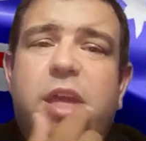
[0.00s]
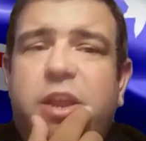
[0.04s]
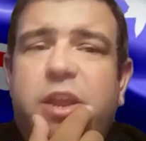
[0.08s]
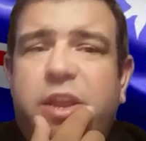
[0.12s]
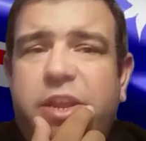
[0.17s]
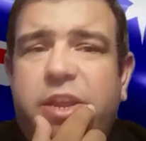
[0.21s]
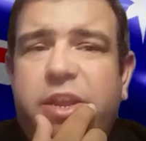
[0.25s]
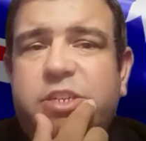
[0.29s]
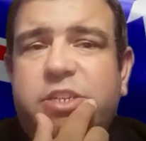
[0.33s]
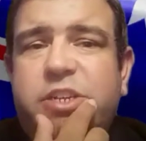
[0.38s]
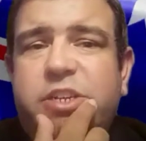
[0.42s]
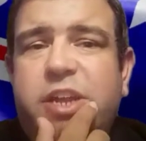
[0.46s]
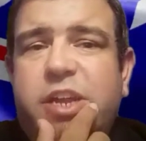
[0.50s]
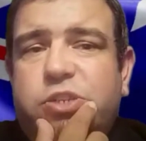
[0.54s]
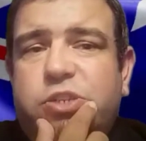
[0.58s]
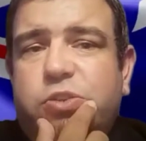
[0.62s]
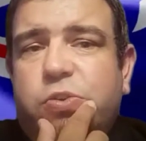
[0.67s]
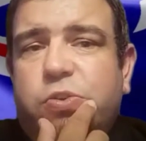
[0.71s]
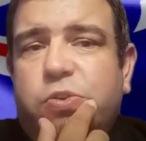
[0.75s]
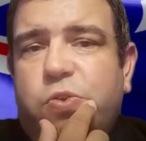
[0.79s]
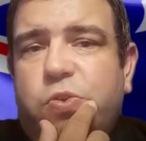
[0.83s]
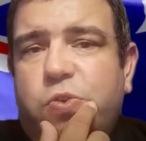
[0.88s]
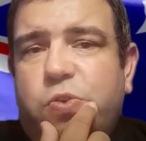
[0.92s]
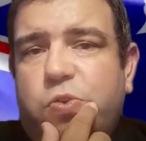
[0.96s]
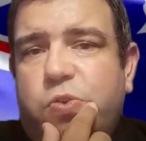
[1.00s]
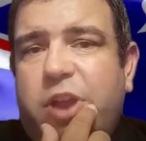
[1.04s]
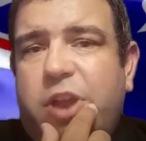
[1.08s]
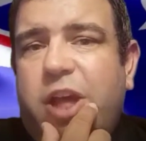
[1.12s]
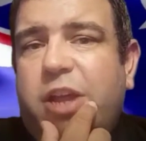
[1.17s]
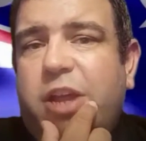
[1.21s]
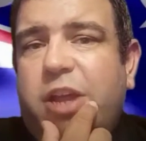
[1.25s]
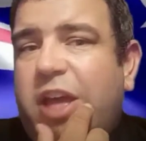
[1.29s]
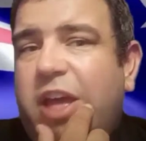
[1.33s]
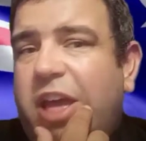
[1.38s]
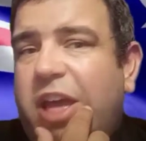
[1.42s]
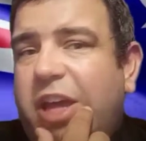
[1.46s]
in an international
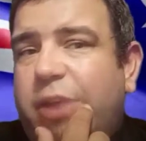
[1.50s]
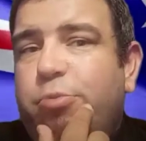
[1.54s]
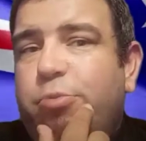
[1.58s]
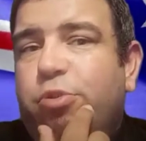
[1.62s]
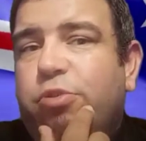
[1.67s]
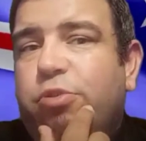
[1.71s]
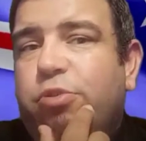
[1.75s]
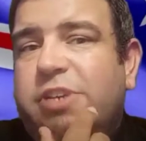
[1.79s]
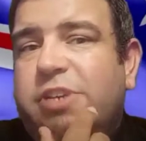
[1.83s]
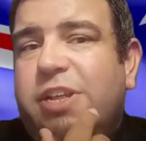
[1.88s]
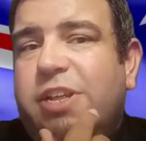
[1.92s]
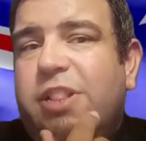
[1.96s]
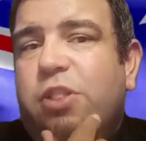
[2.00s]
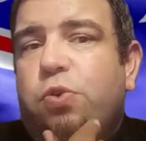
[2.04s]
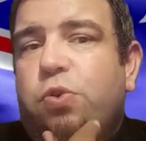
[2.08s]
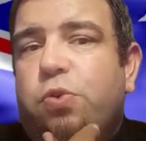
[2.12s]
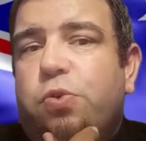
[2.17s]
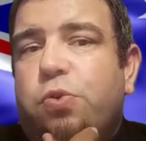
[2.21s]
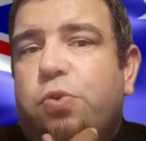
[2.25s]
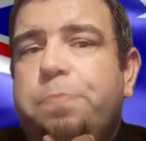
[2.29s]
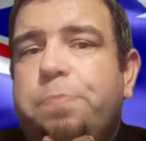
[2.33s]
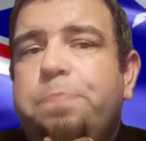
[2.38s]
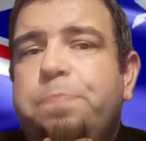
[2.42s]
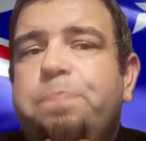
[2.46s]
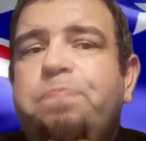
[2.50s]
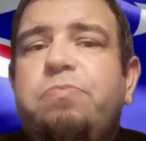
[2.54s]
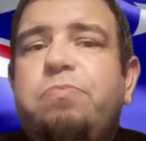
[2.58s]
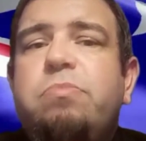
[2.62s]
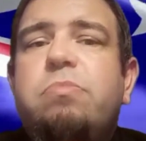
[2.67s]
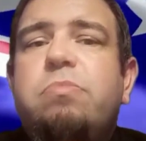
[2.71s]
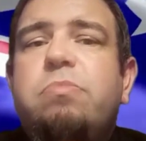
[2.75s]
court under Admiralty law.